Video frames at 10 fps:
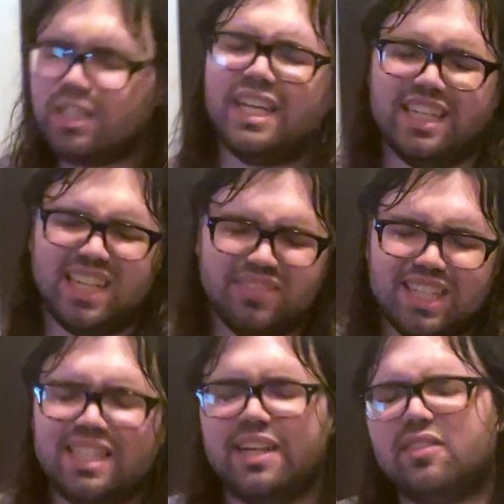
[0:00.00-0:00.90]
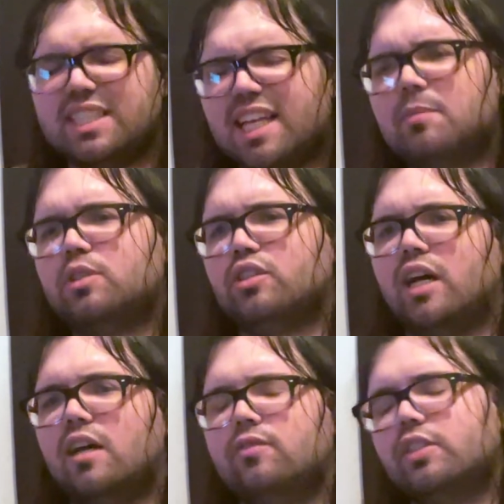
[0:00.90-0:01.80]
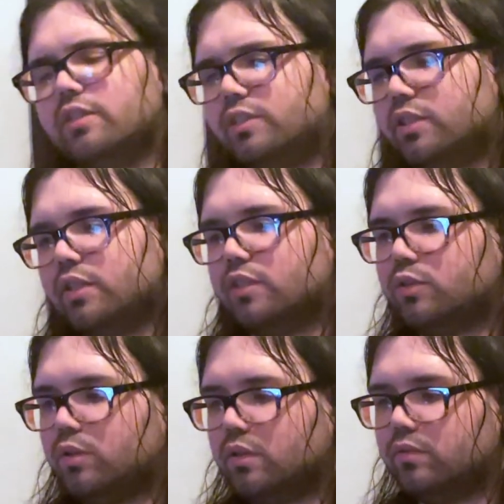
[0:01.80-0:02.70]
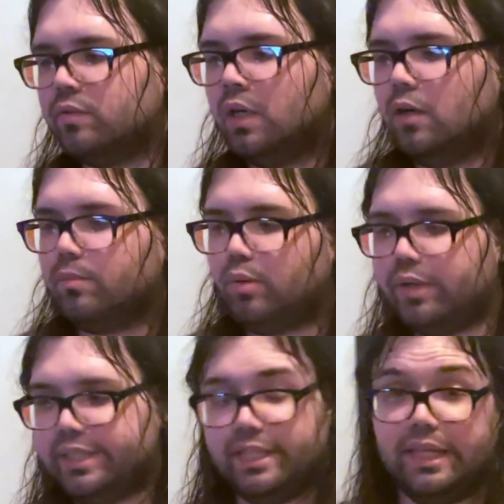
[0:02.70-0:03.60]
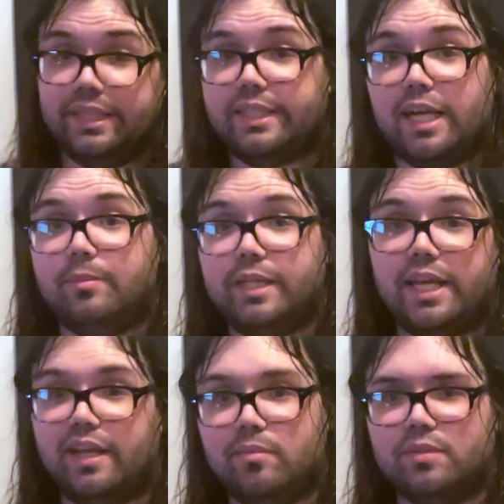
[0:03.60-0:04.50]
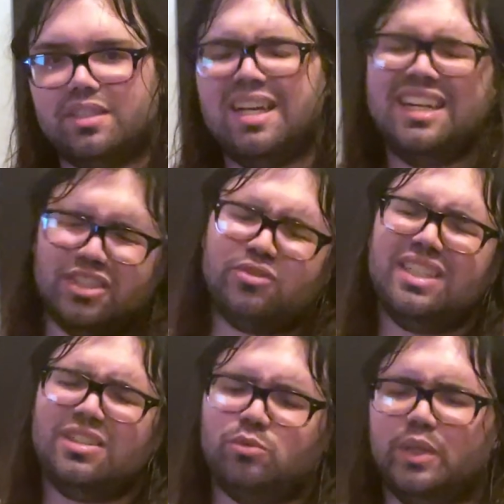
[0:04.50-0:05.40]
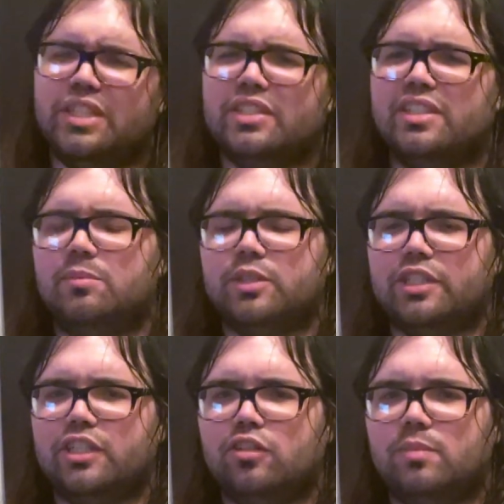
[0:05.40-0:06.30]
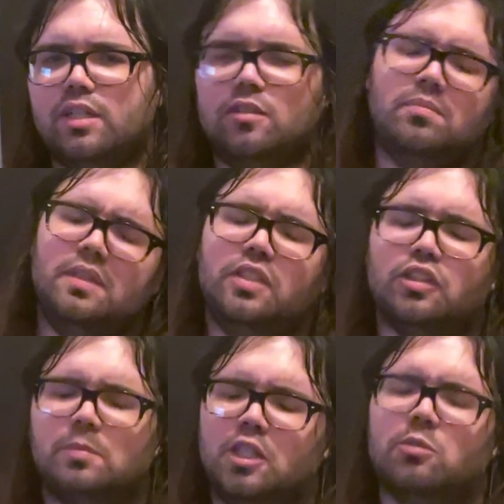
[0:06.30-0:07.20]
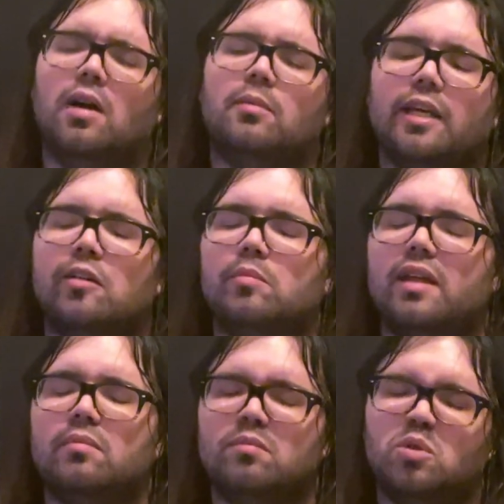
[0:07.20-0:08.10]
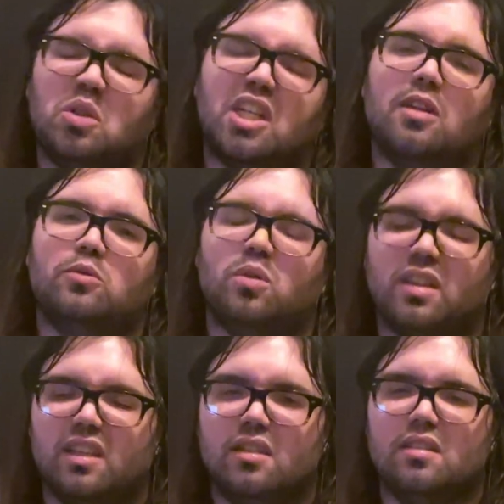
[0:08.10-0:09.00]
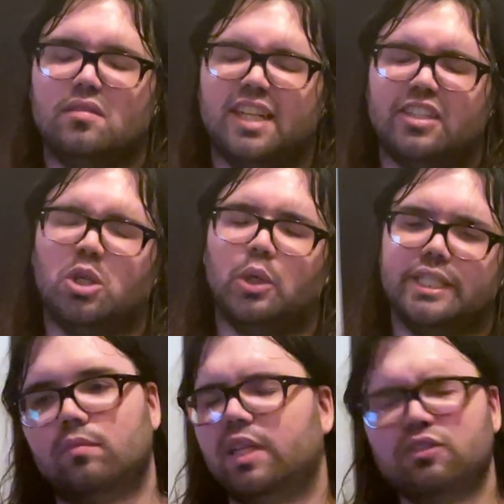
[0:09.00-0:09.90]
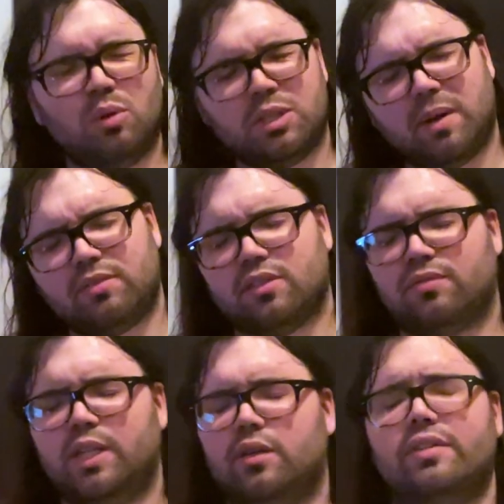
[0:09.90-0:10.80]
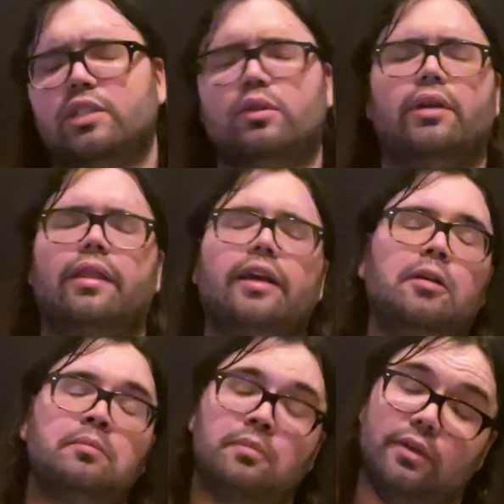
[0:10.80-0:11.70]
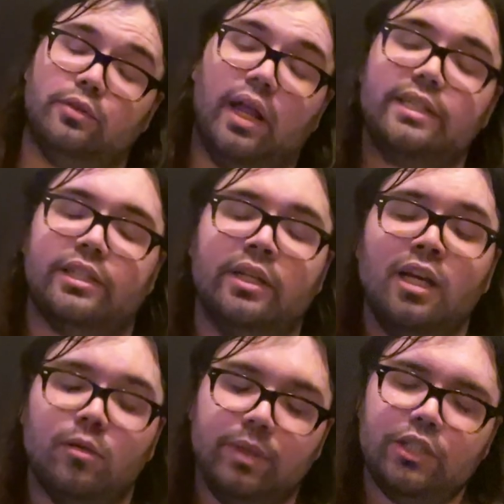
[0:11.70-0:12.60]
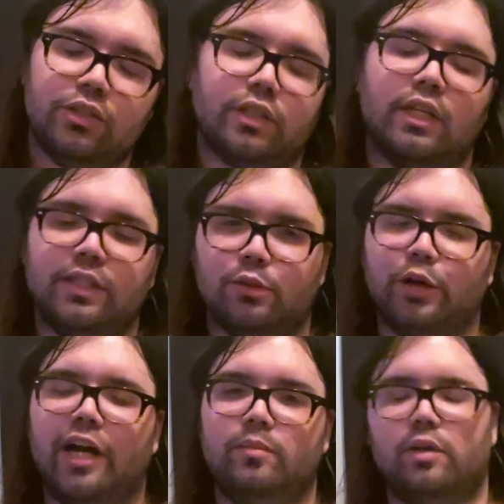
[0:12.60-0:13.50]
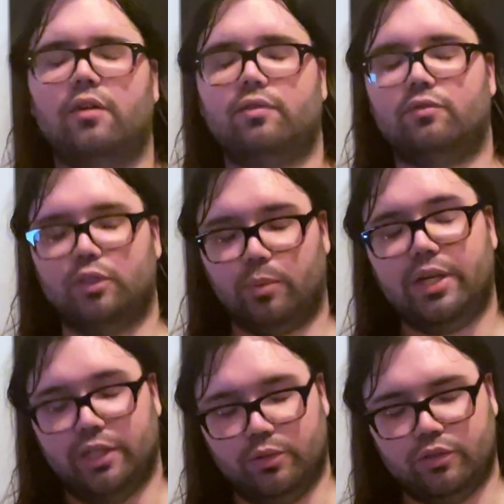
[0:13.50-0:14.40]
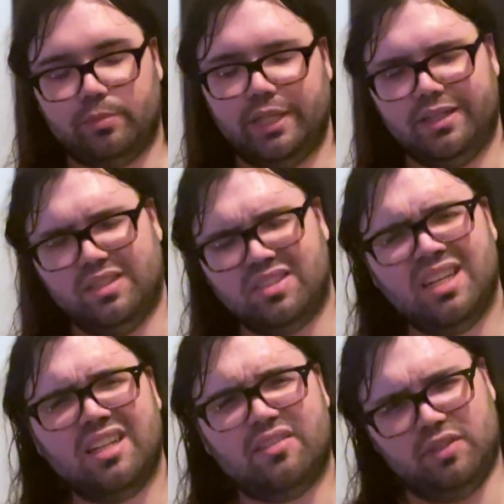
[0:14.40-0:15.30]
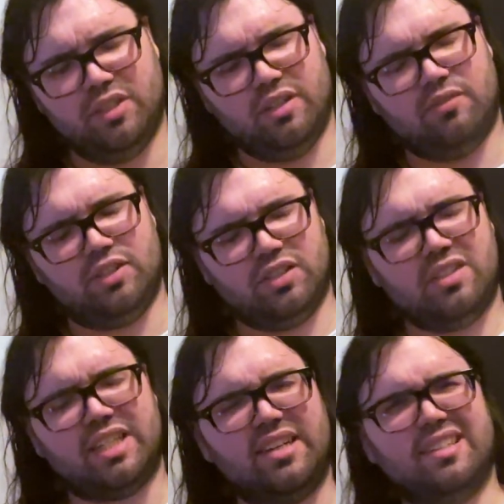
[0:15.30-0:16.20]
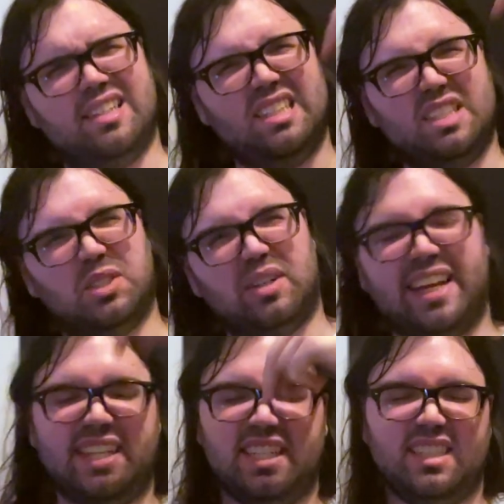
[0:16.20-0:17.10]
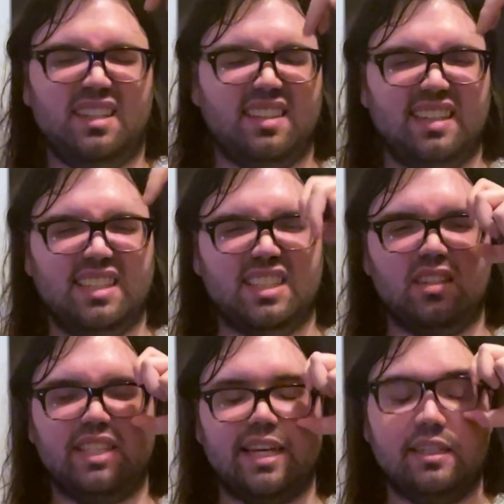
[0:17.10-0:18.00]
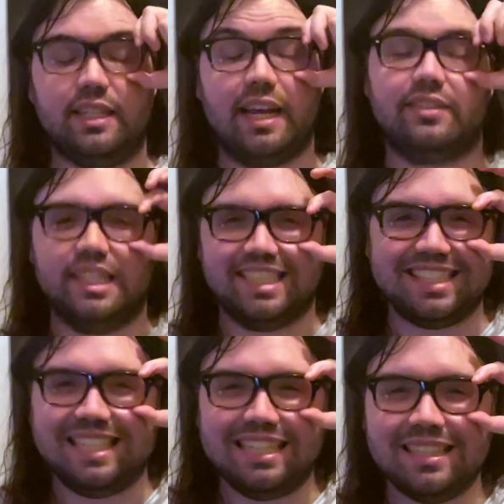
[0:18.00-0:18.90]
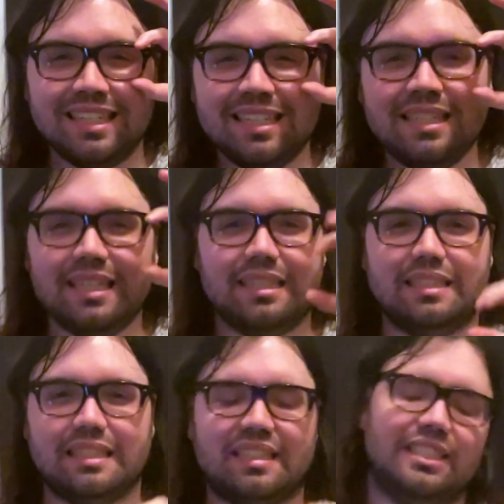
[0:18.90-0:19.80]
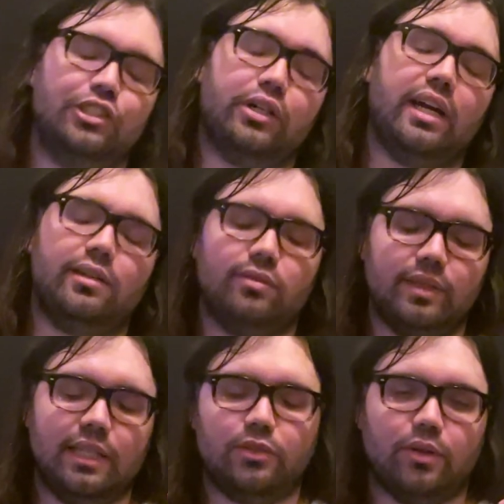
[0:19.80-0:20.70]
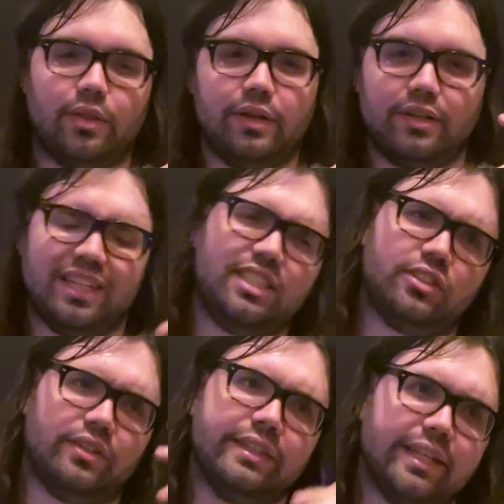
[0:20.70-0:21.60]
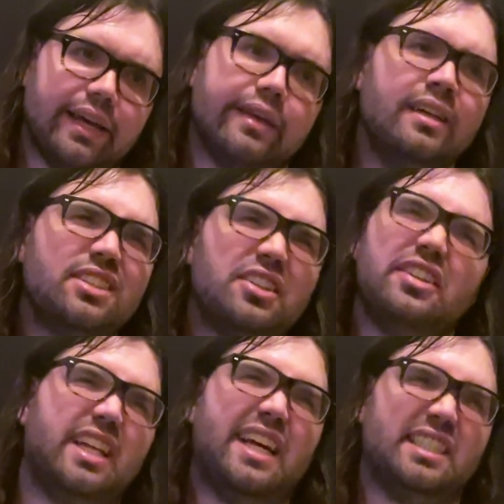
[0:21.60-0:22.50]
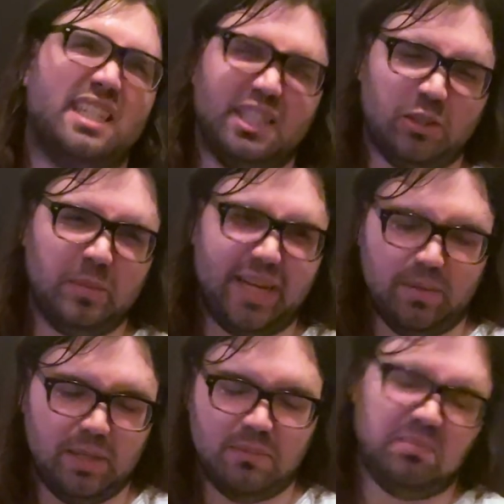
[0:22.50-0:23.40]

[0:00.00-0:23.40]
yeah, definitely give this game a try if you're into this sort of point and click type games. It's really weird and absurd, but it's a SpongeBob game that sort of comes with the territory. Thanks for watching my first video of this sort of thing. If you liked it, be sure to clean the grime off of your windows, because if the sun's out, then it can sort of hit you, and then you can't really see, and it's hard to drive and that sort of thing, at least during the day. During the night, it's not so bad, but,